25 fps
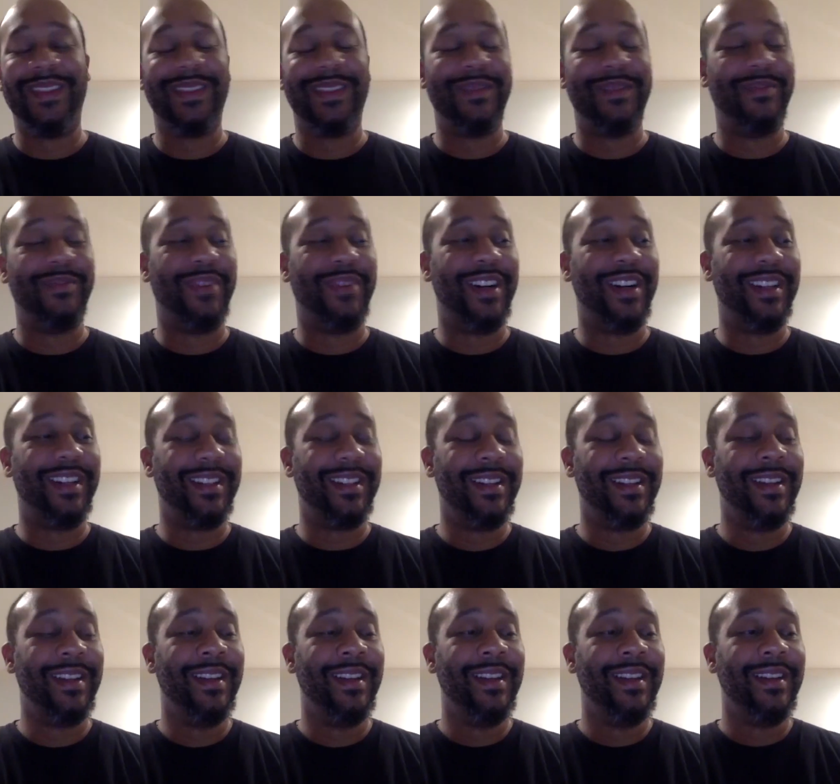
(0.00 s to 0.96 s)
But
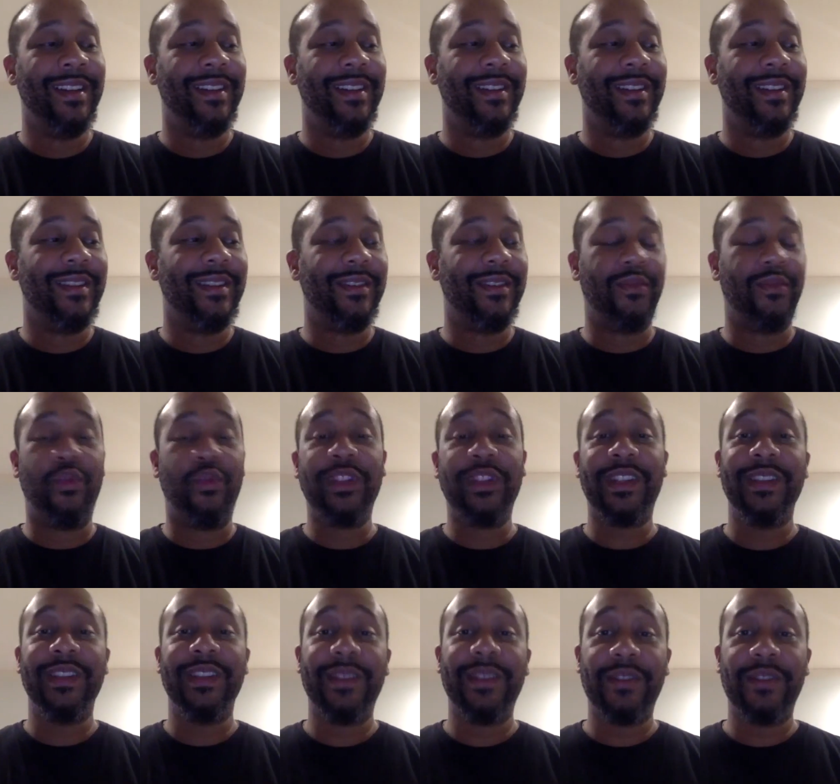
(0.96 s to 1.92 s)
what's
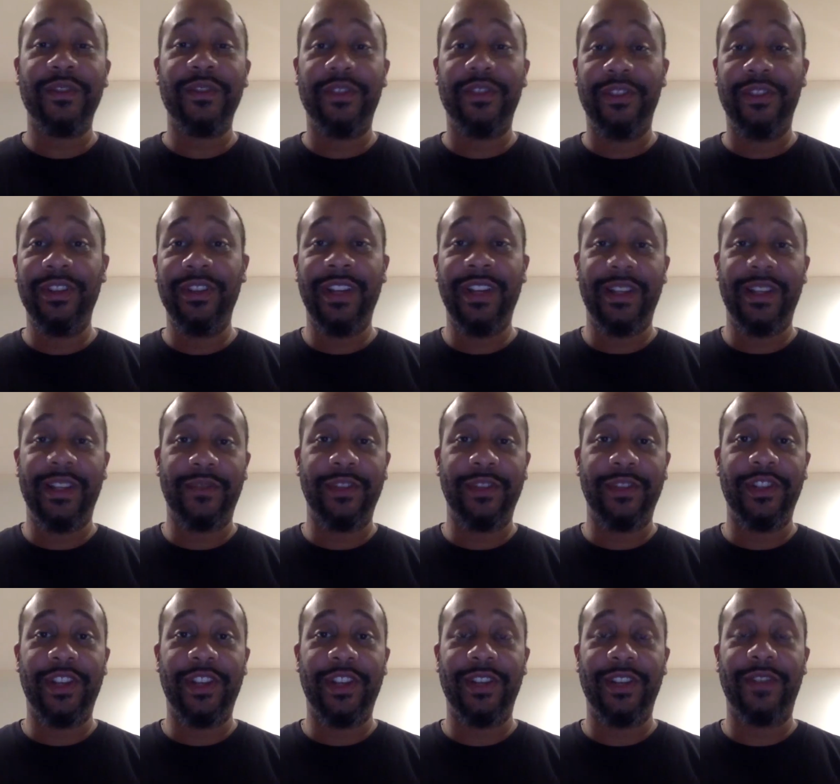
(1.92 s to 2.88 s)
considered good has really
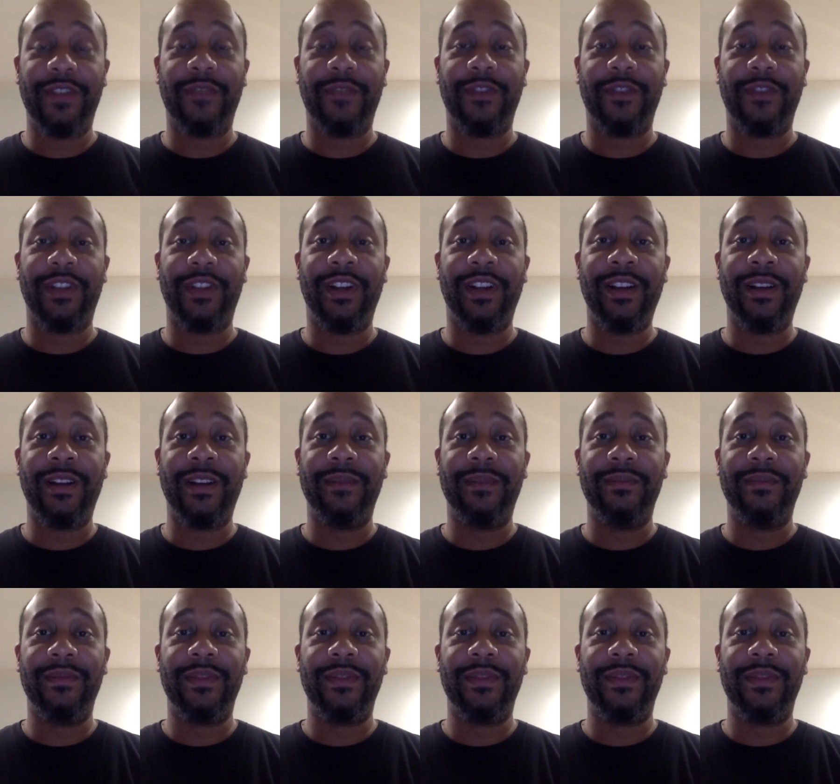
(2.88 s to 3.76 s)
changed over time.